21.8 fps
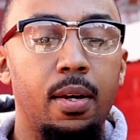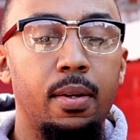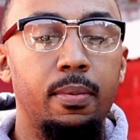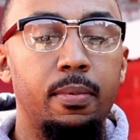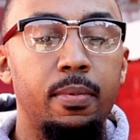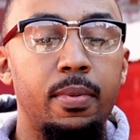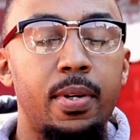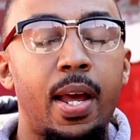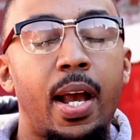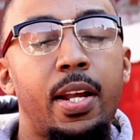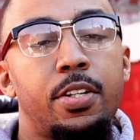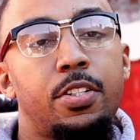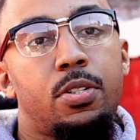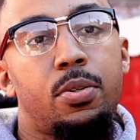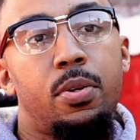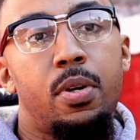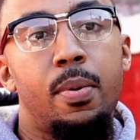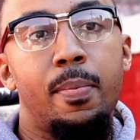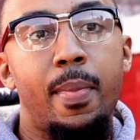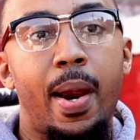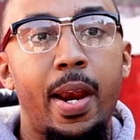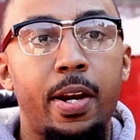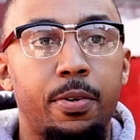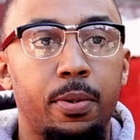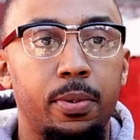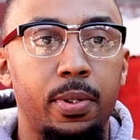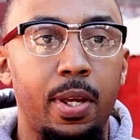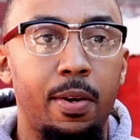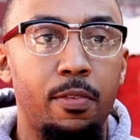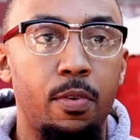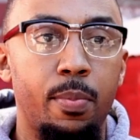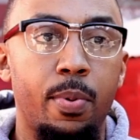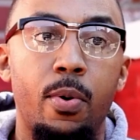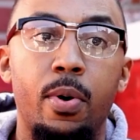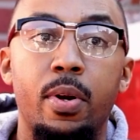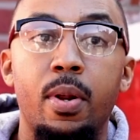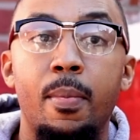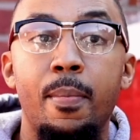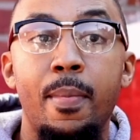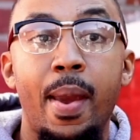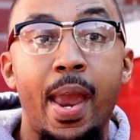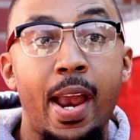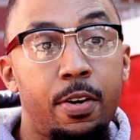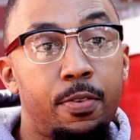not just on a micro level, but on a
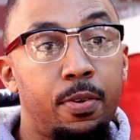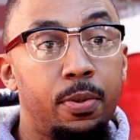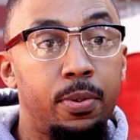macro